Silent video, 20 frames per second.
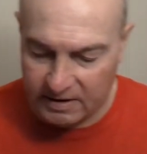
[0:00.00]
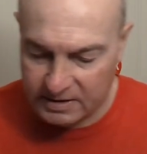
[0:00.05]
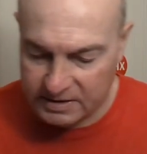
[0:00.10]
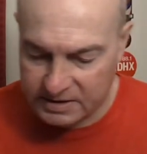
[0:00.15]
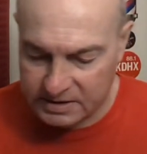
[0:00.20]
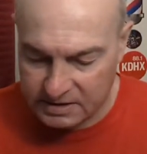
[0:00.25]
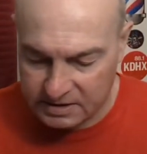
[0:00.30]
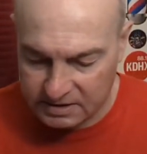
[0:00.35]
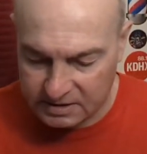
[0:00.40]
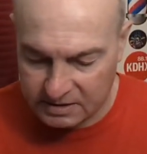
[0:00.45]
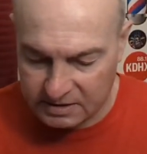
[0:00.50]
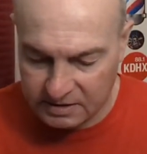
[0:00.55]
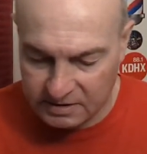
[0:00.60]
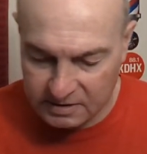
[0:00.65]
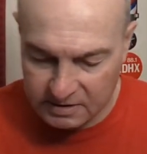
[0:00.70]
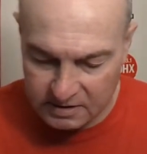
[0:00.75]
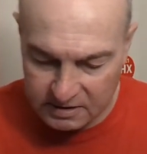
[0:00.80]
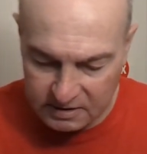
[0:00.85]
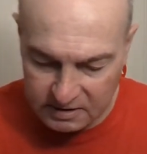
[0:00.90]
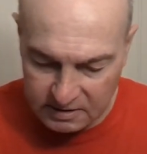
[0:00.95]
that
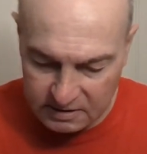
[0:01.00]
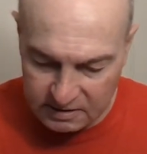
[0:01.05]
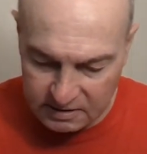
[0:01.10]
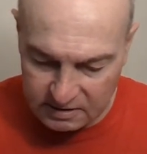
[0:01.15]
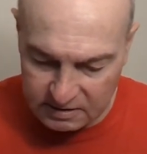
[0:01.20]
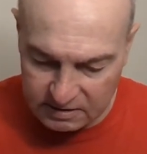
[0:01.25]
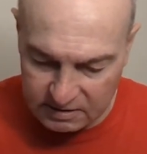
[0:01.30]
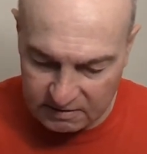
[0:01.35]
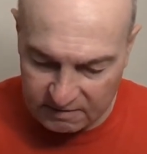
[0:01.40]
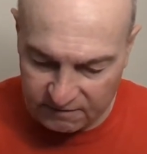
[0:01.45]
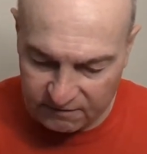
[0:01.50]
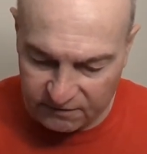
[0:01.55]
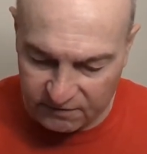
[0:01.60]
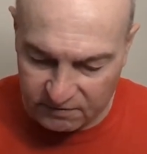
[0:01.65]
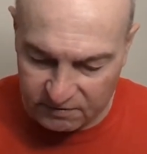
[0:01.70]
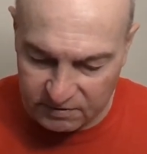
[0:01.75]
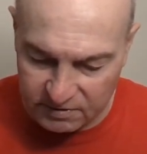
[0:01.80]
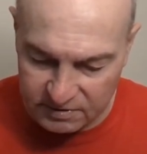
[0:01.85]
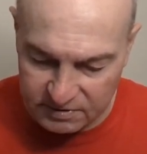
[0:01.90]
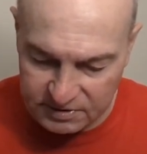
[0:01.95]
that
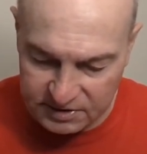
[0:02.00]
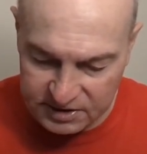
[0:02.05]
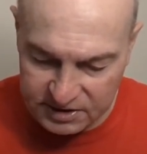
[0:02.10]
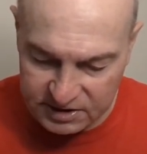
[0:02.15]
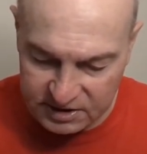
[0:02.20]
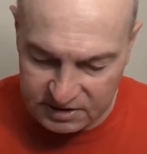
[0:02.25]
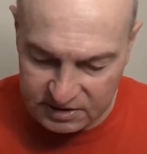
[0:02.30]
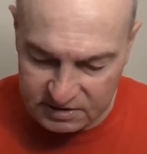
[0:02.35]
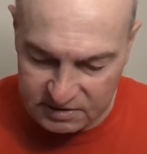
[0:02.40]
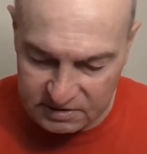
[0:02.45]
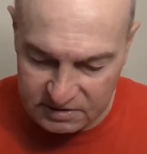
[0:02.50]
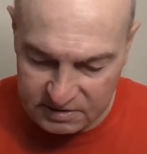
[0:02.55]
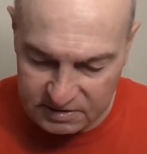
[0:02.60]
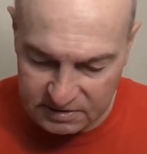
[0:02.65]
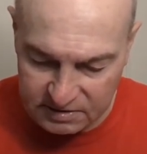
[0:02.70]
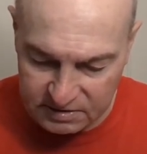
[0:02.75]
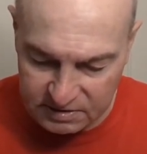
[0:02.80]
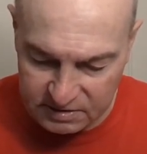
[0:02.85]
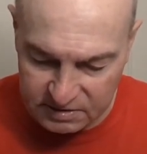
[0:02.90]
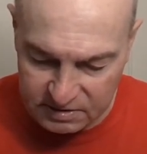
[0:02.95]
foil seal
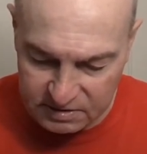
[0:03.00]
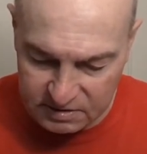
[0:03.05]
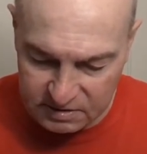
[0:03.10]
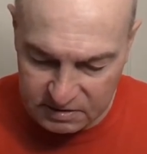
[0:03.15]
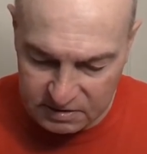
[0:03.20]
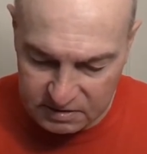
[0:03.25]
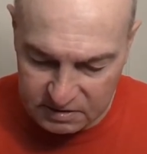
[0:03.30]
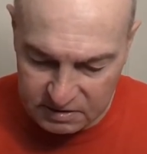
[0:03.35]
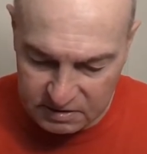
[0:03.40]
in there.